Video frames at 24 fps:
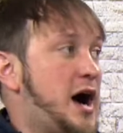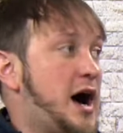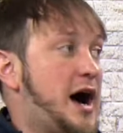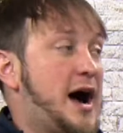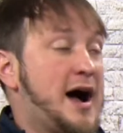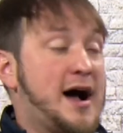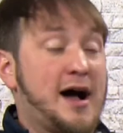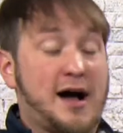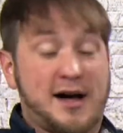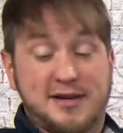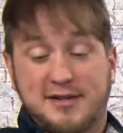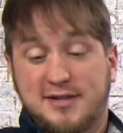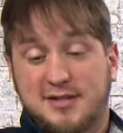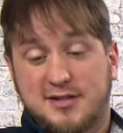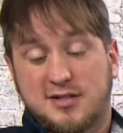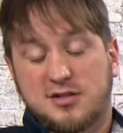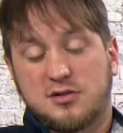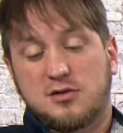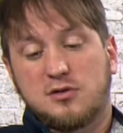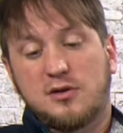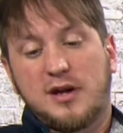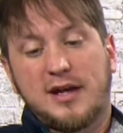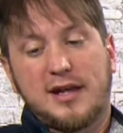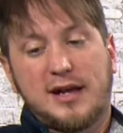I did
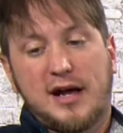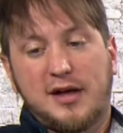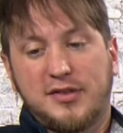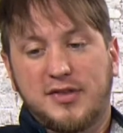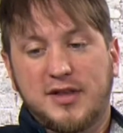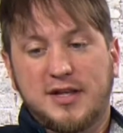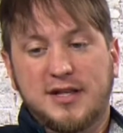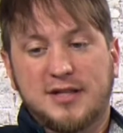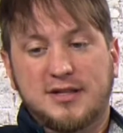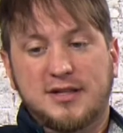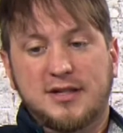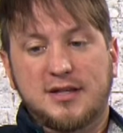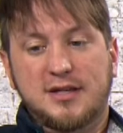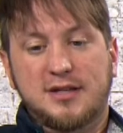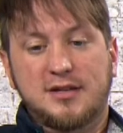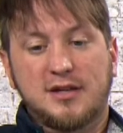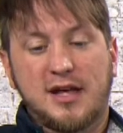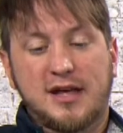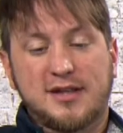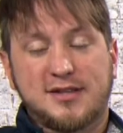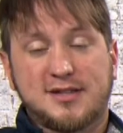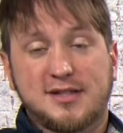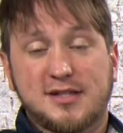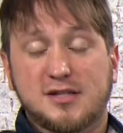too. And I think that
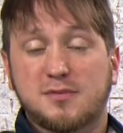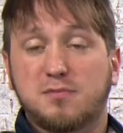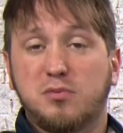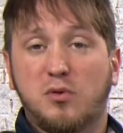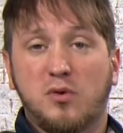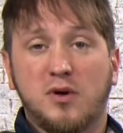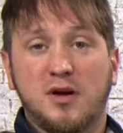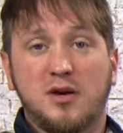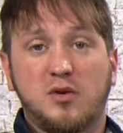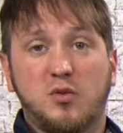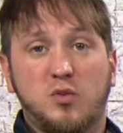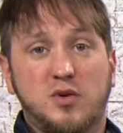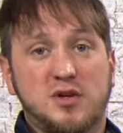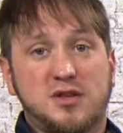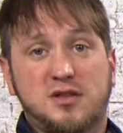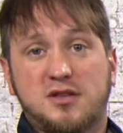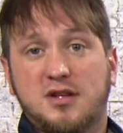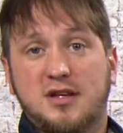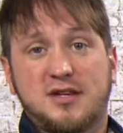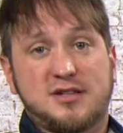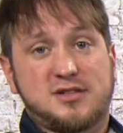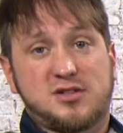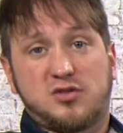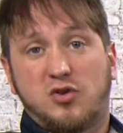at this point, with
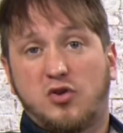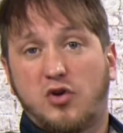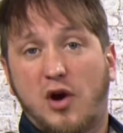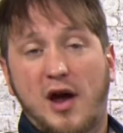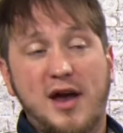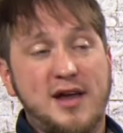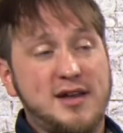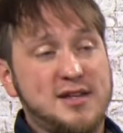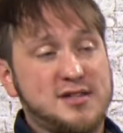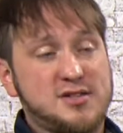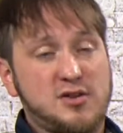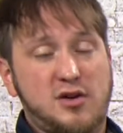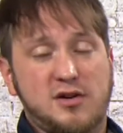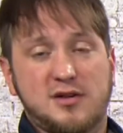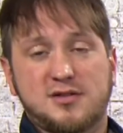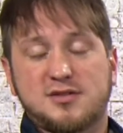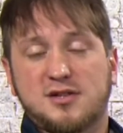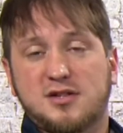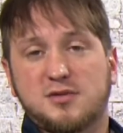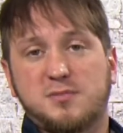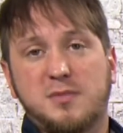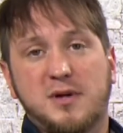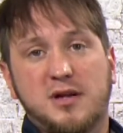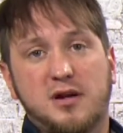as great as
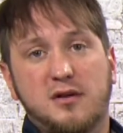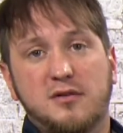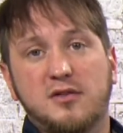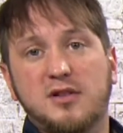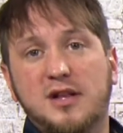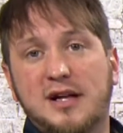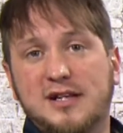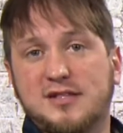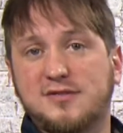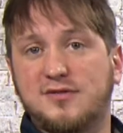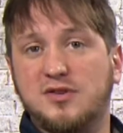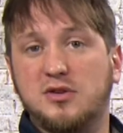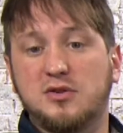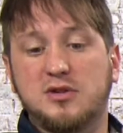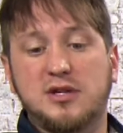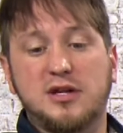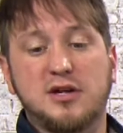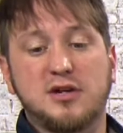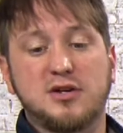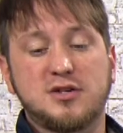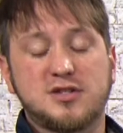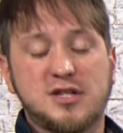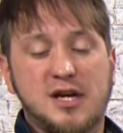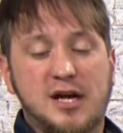Arkansas has been over the last few
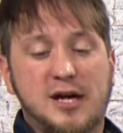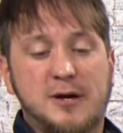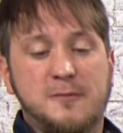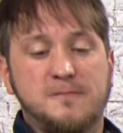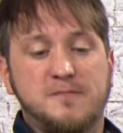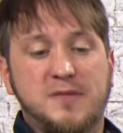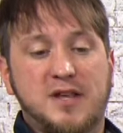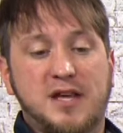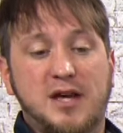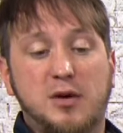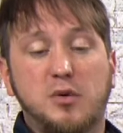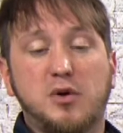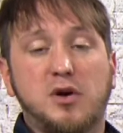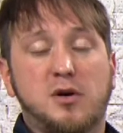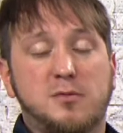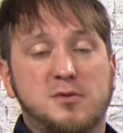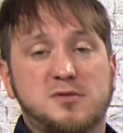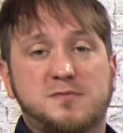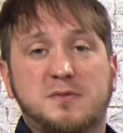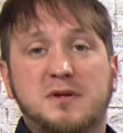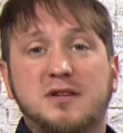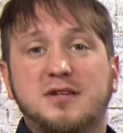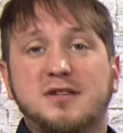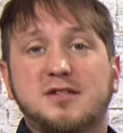years, it would
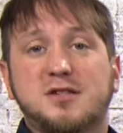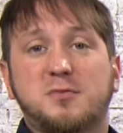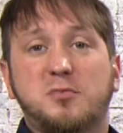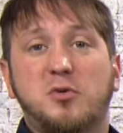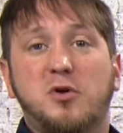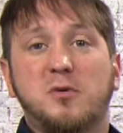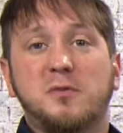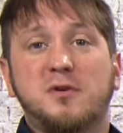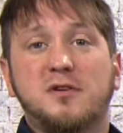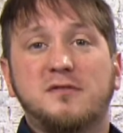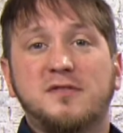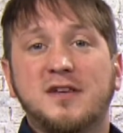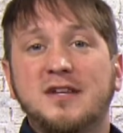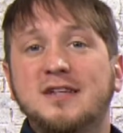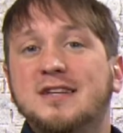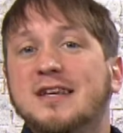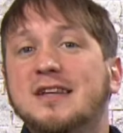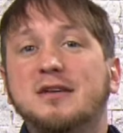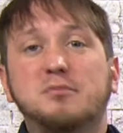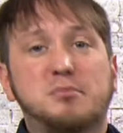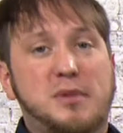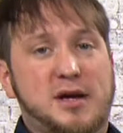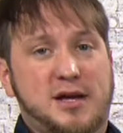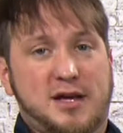almost be a disappointment if they
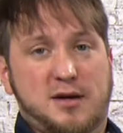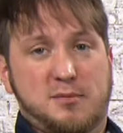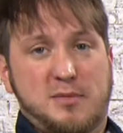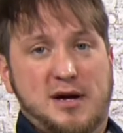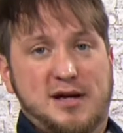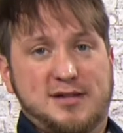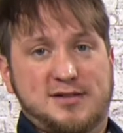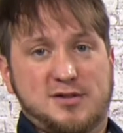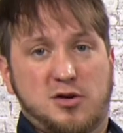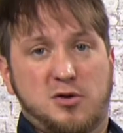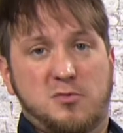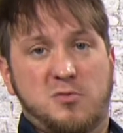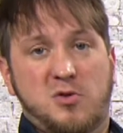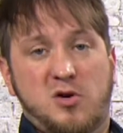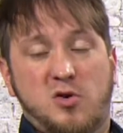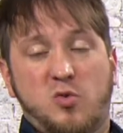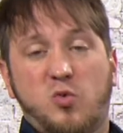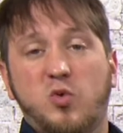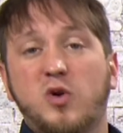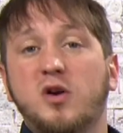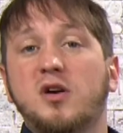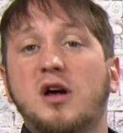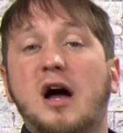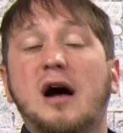didn't make it back to
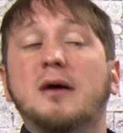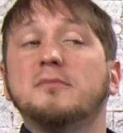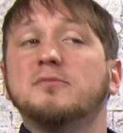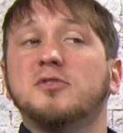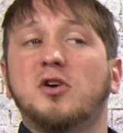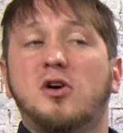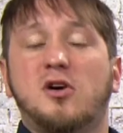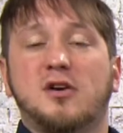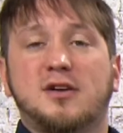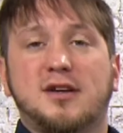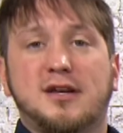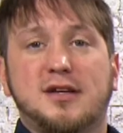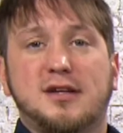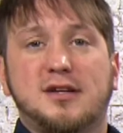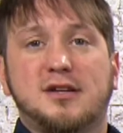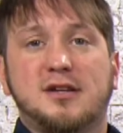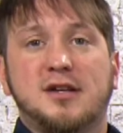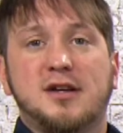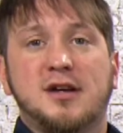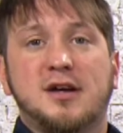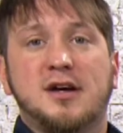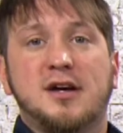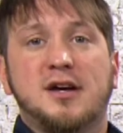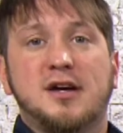Omaha. I'm talking
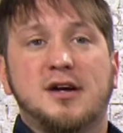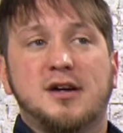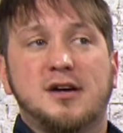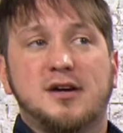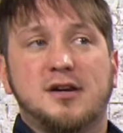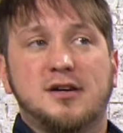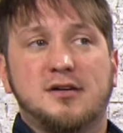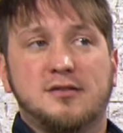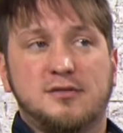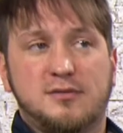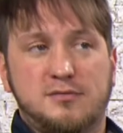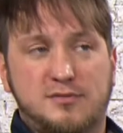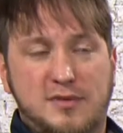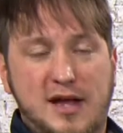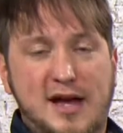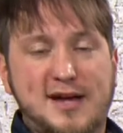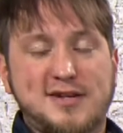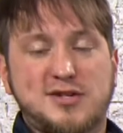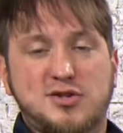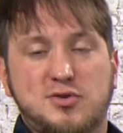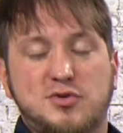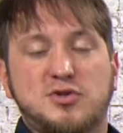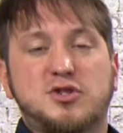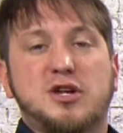
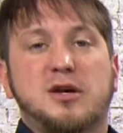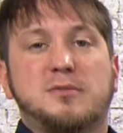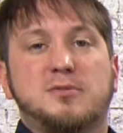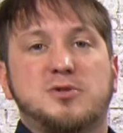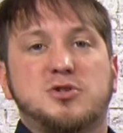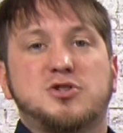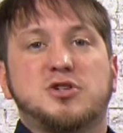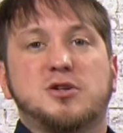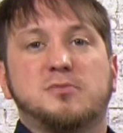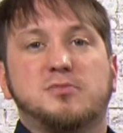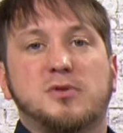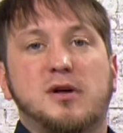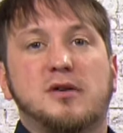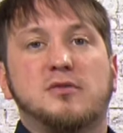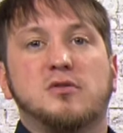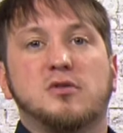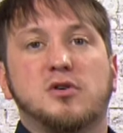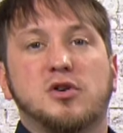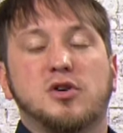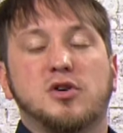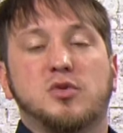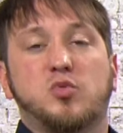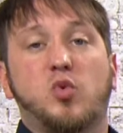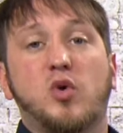national championship level
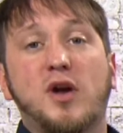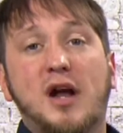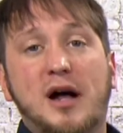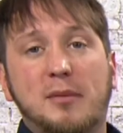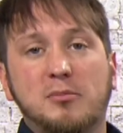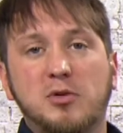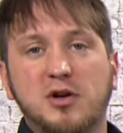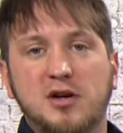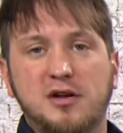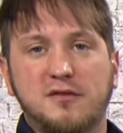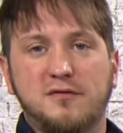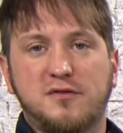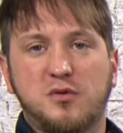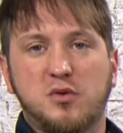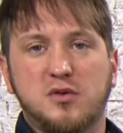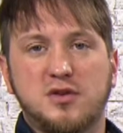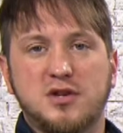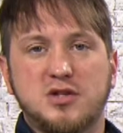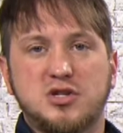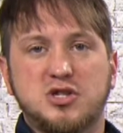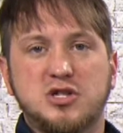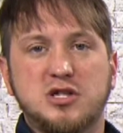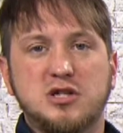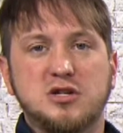good. What I'm looking for
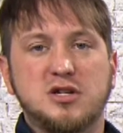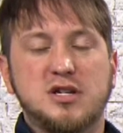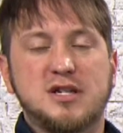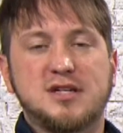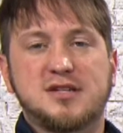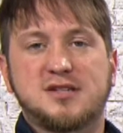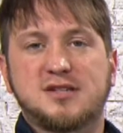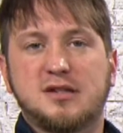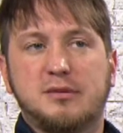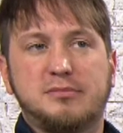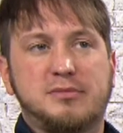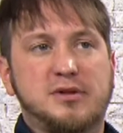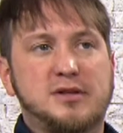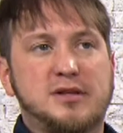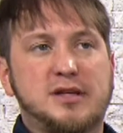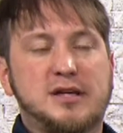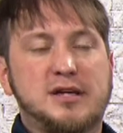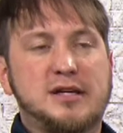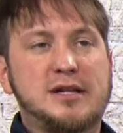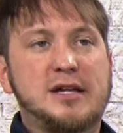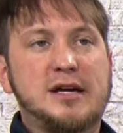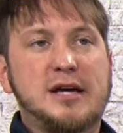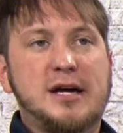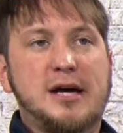this year is something
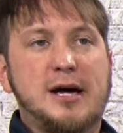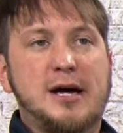that